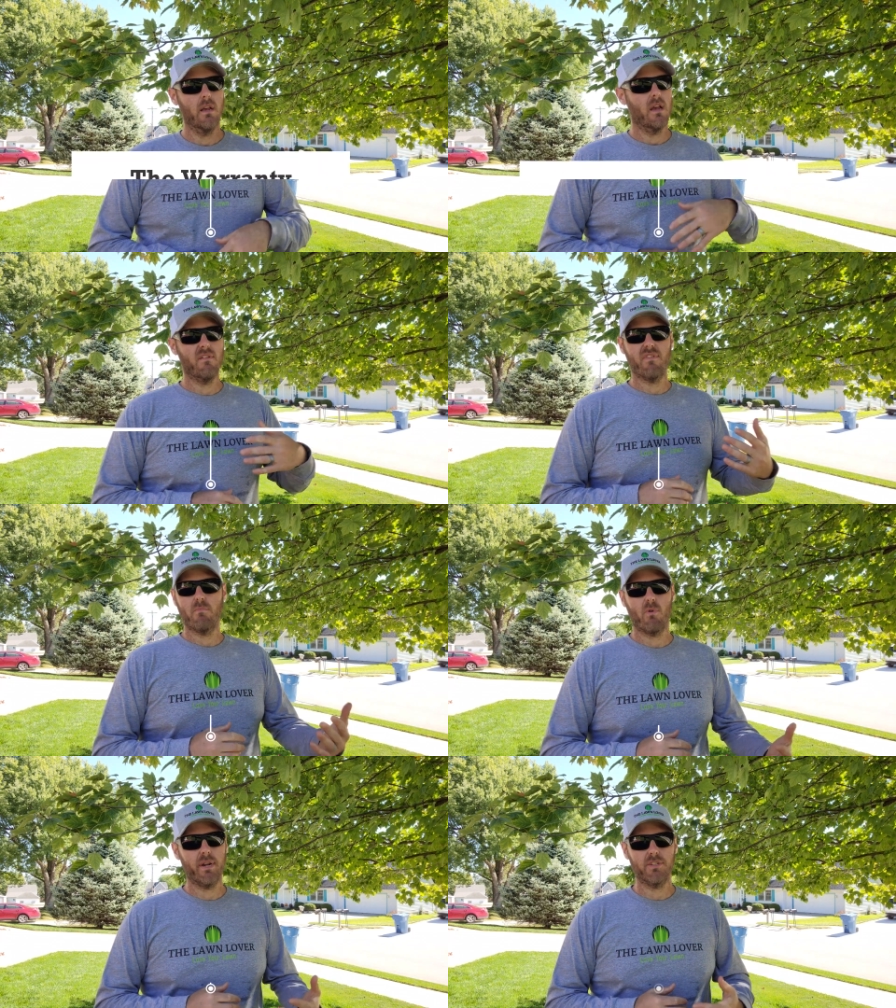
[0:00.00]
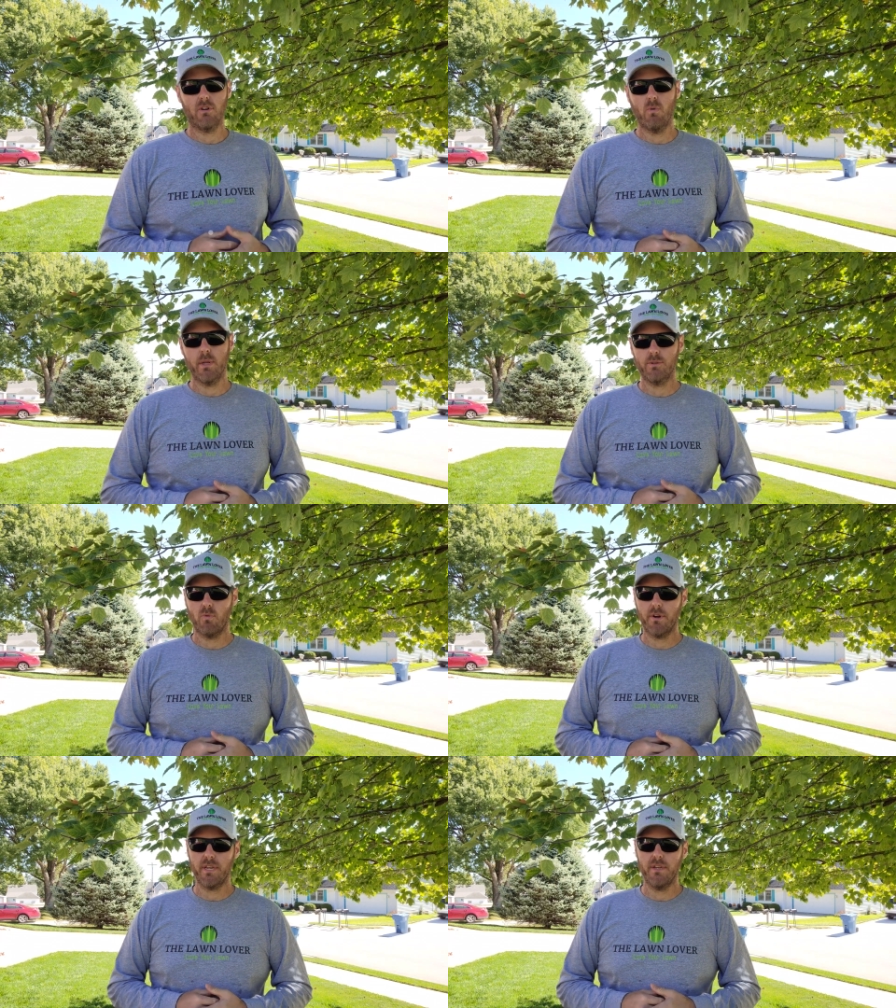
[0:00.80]
If it breaks or quits
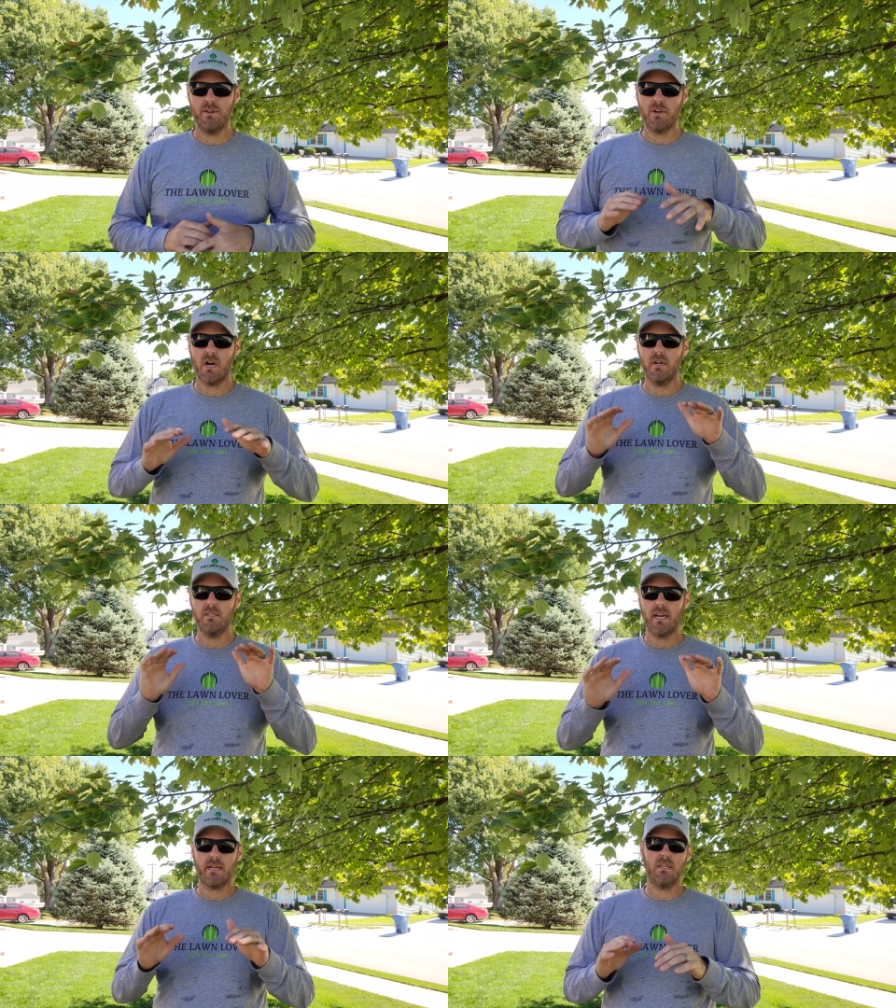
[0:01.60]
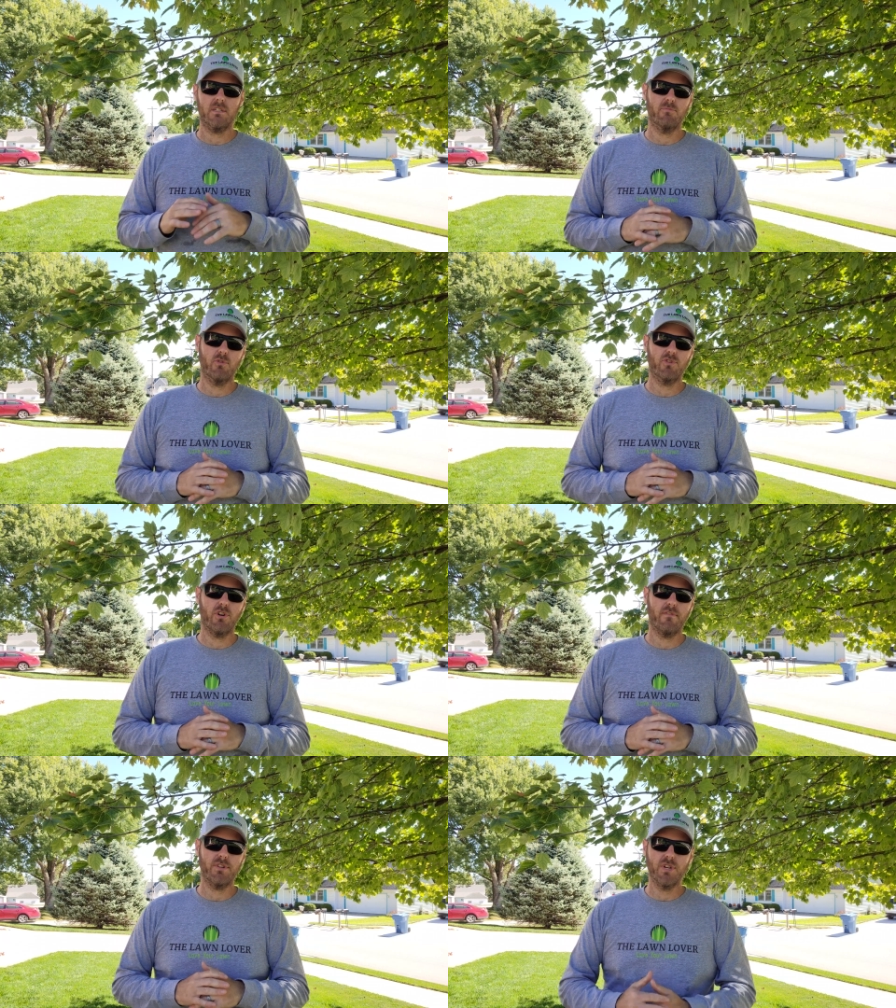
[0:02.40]
working, you contact customer
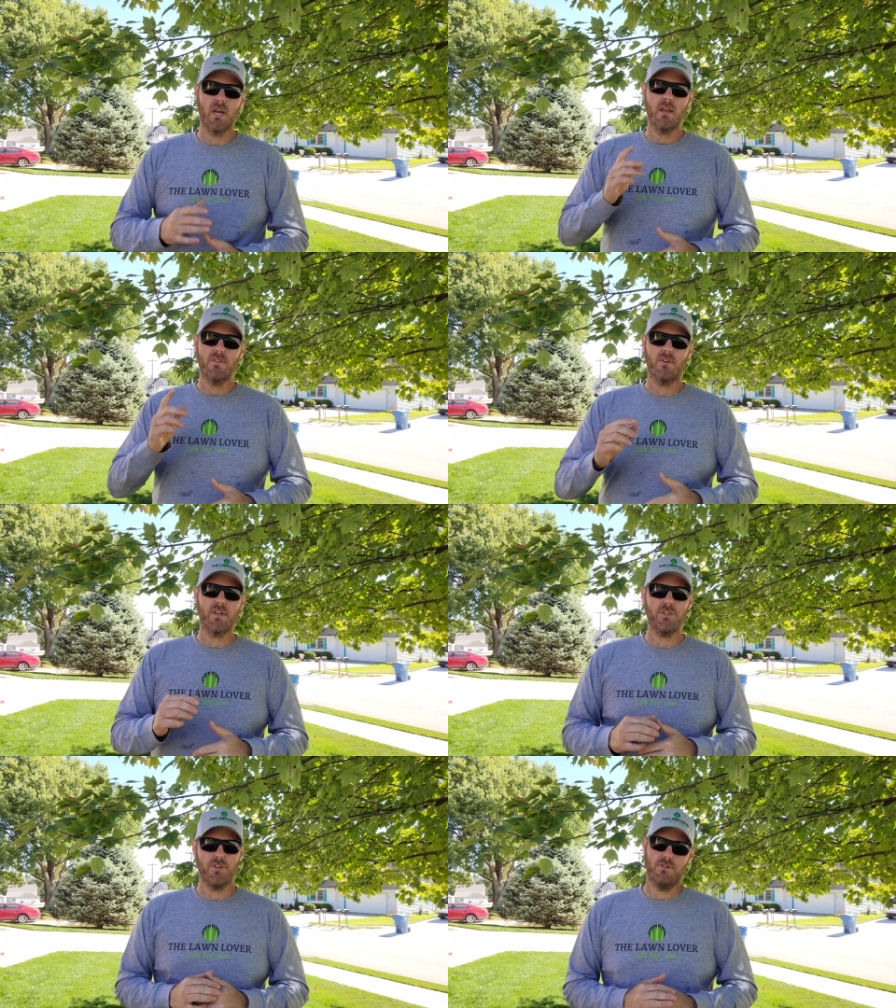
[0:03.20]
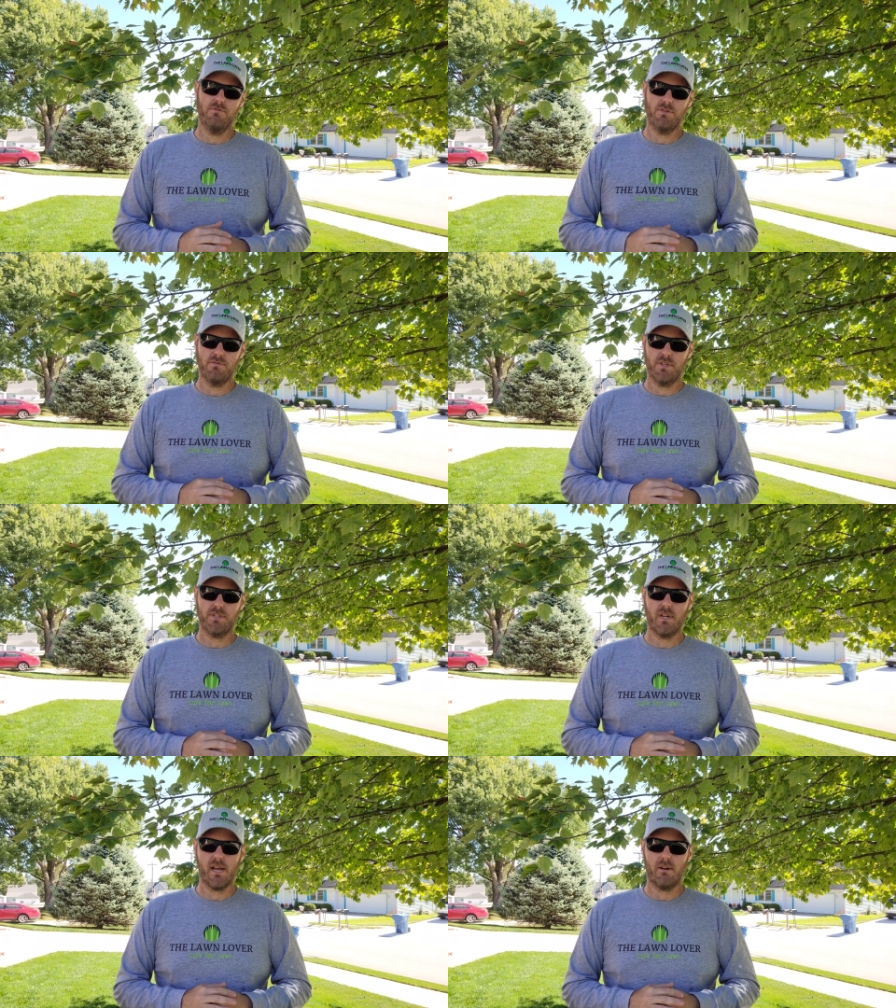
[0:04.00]
service, they'll get you a new unit
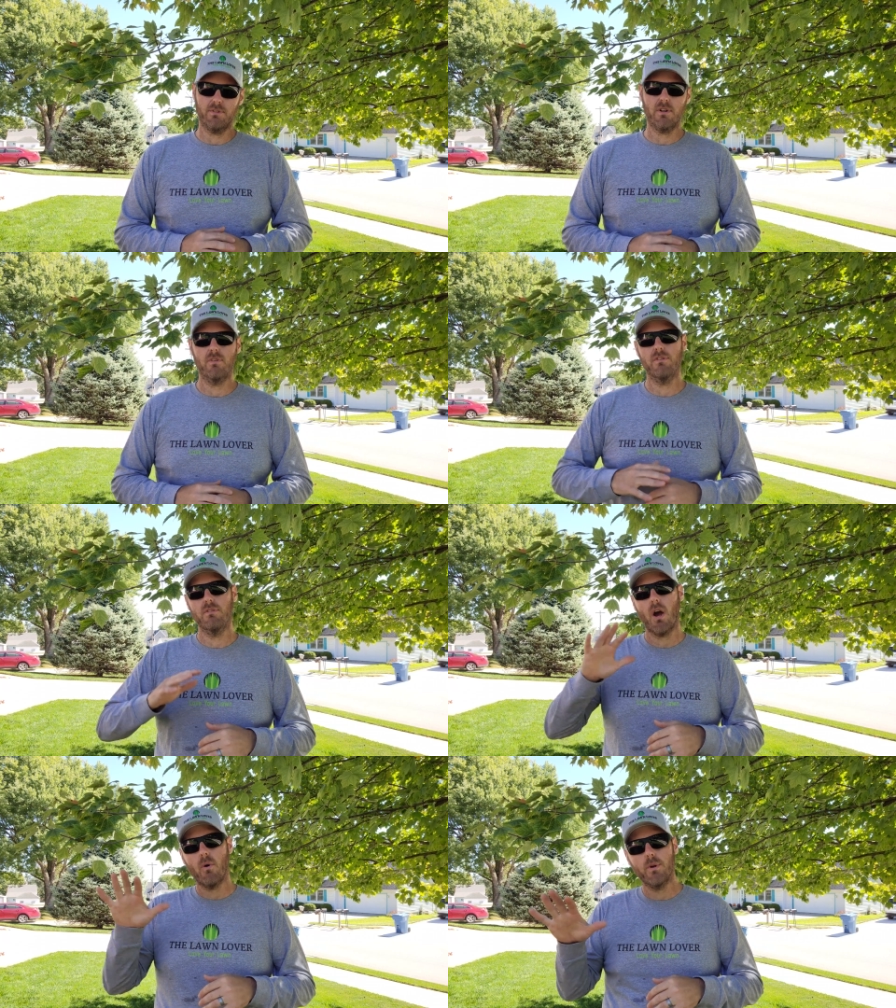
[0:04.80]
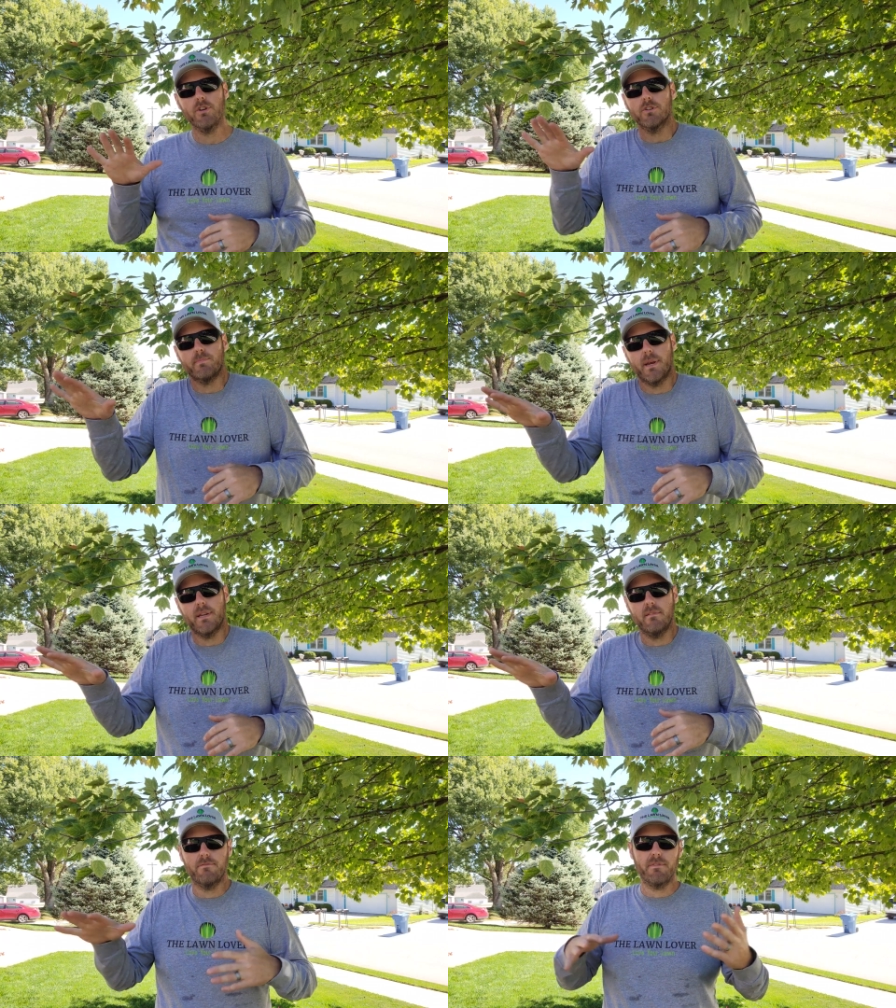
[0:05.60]
sent out. So you know when you're
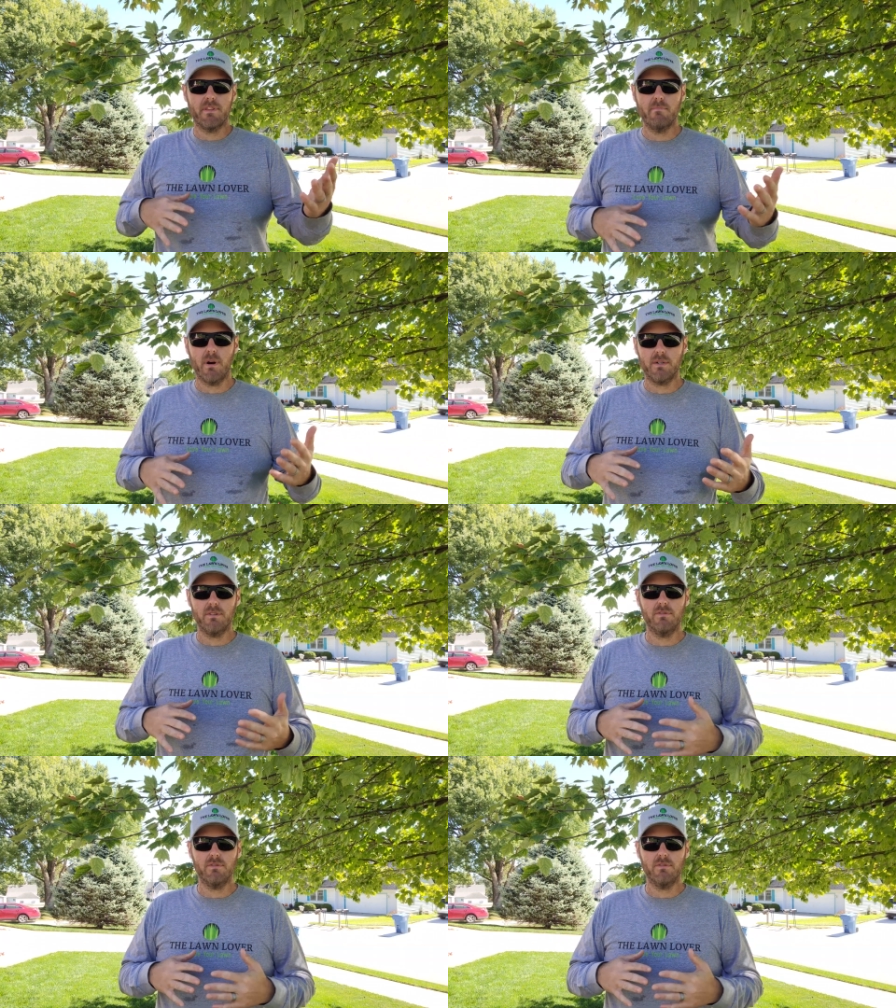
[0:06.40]
spending 50 bucks or